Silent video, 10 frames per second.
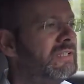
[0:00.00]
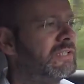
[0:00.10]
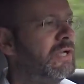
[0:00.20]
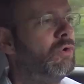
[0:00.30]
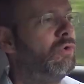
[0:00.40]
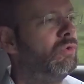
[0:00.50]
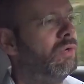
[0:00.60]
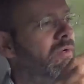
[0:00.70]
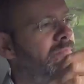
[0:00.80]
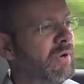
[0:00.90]
It's
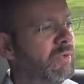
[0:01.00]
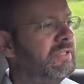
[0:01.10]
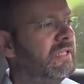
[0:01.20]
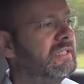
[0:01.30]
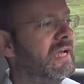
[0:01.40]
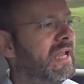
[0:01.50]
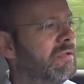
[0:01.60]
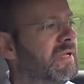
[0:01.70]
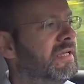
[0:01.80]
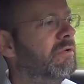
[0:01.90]
still bonded
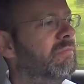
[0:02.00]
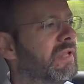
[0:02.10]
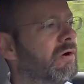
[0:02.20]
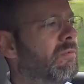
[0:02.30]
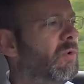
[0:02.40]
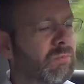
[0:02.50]
aluminium, but there are more